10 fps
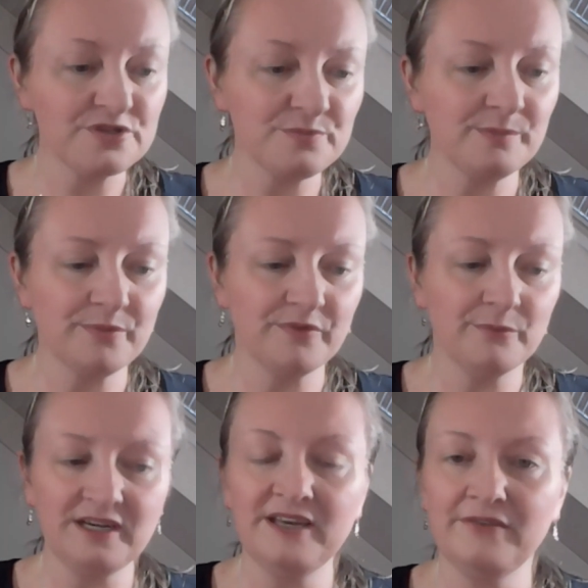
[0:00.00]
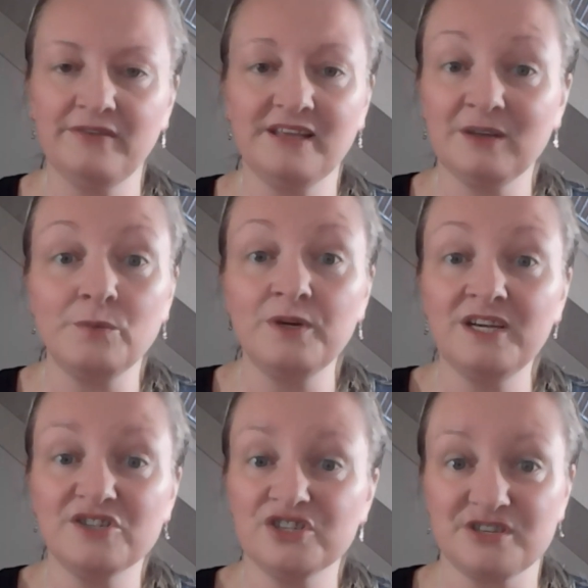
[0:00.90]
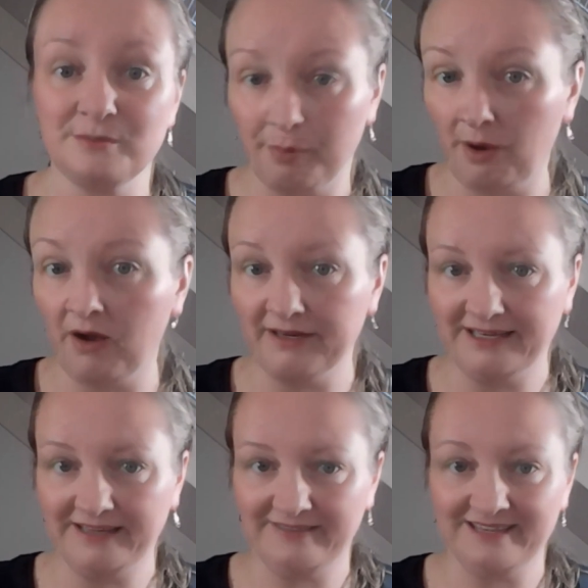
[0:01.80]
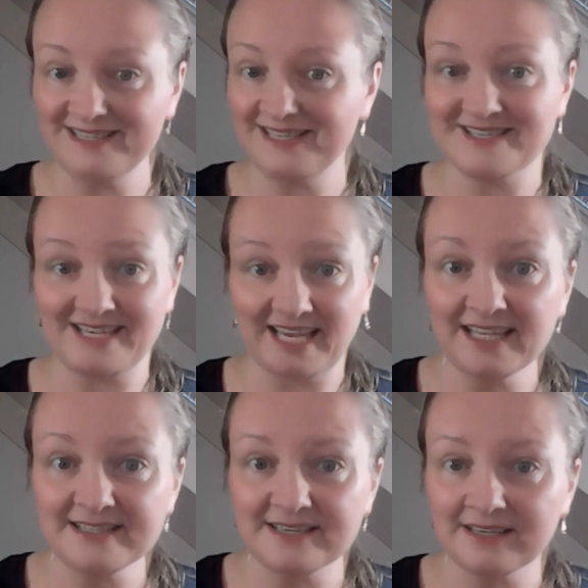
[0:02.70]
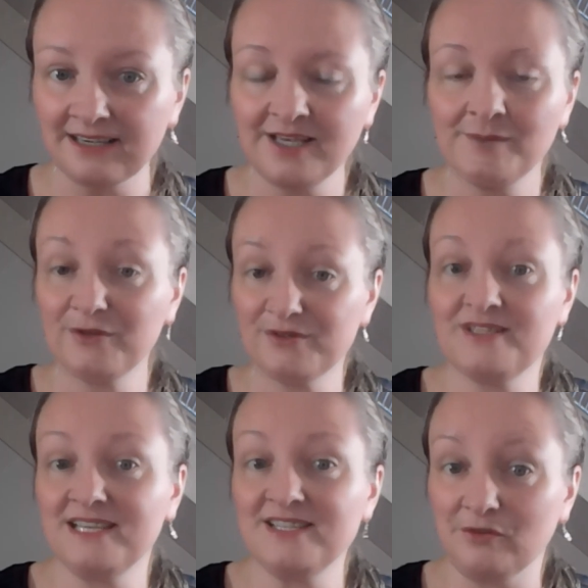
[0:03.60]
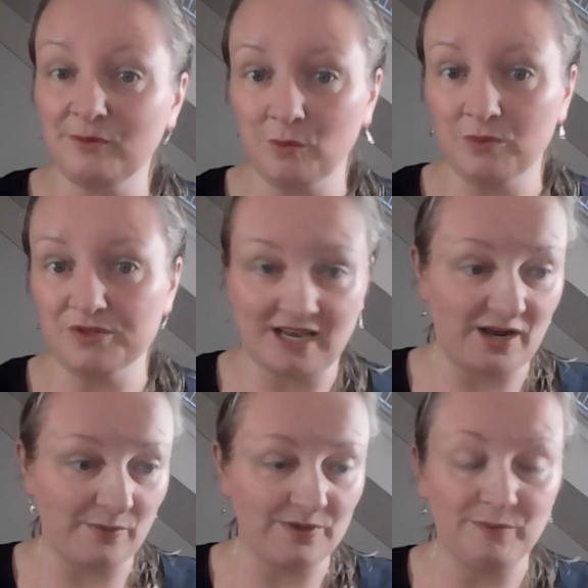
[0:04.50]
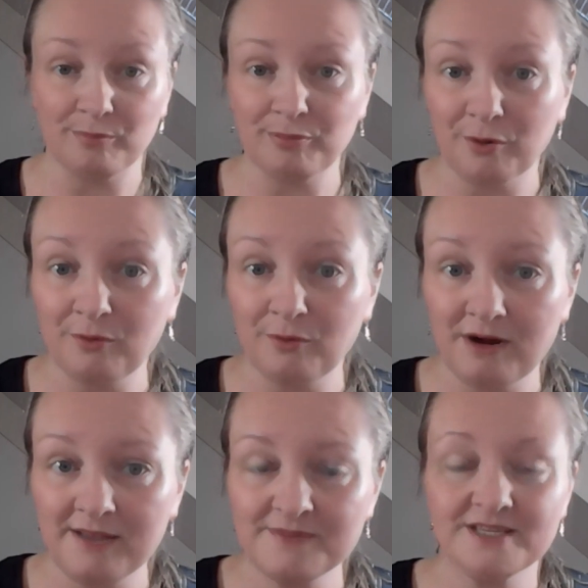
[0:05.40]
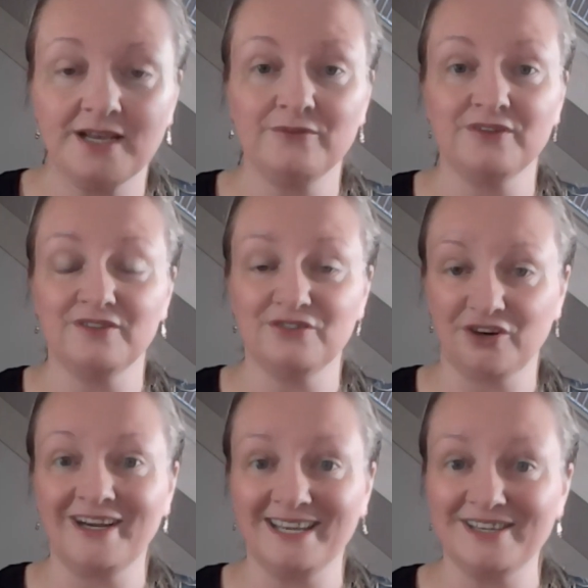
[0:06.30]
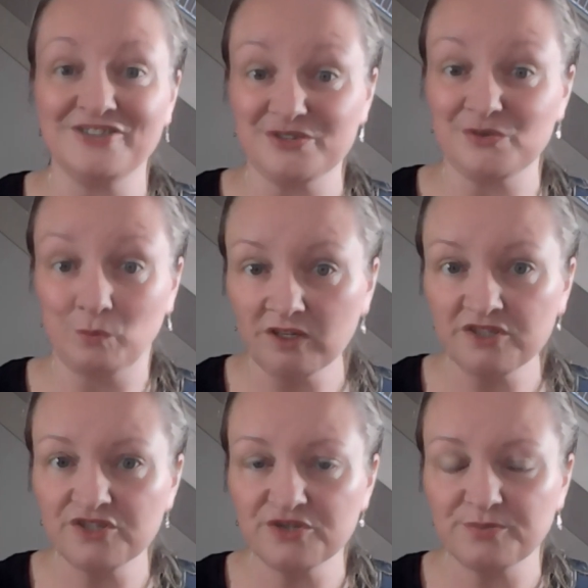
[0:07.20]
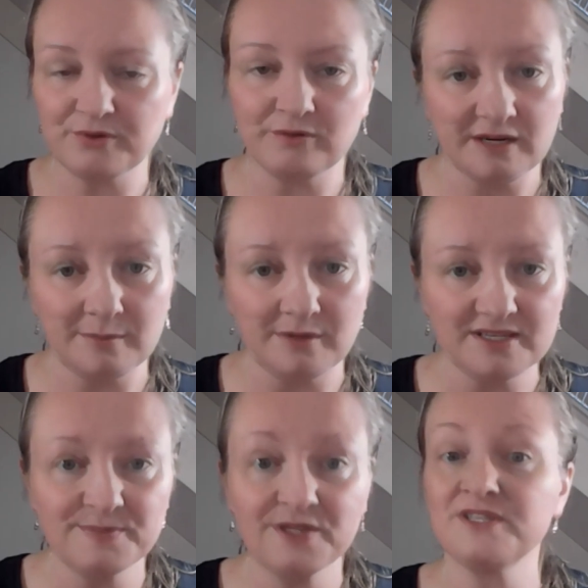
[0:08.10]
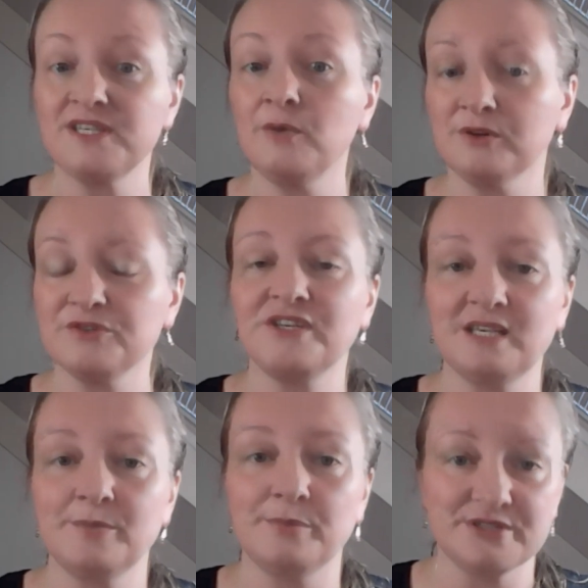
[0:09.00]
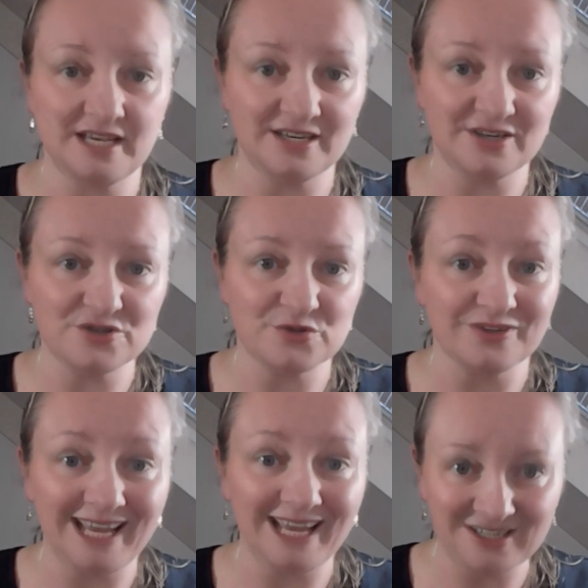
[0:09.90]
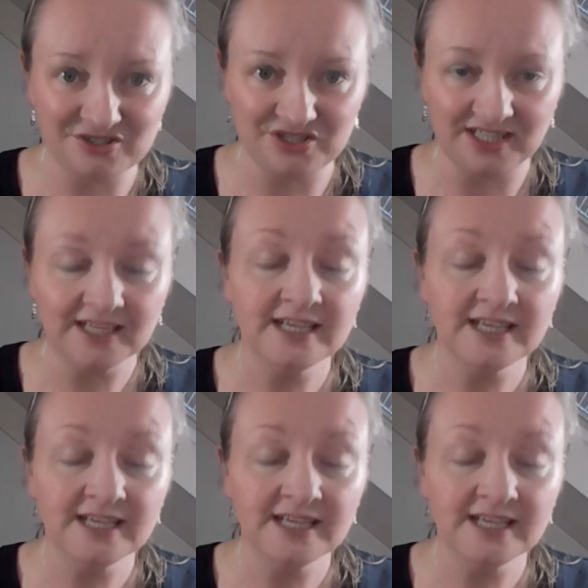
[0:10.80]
people really think that we are just a body. This is it. Because that's, of course, how we were programmed, how the dark energies wanted to program us, because they want to keep us at a certain energy,